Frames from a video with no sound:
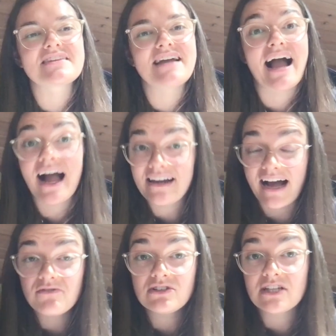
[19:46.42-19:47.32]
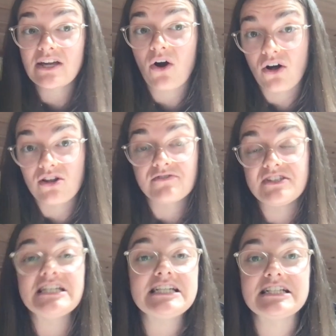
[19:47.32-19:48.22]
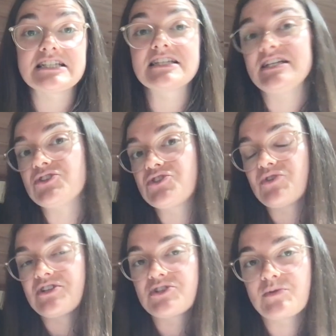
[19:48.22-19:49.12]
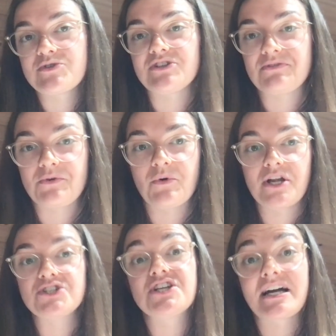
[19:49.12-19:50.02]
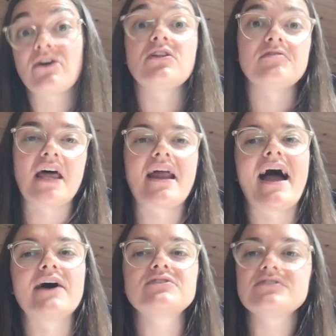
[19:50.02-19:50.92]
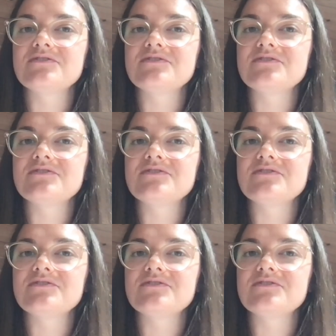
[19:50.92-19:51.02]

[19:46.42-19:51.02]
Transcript: And I will link all of these into our description if you want to check all of that out.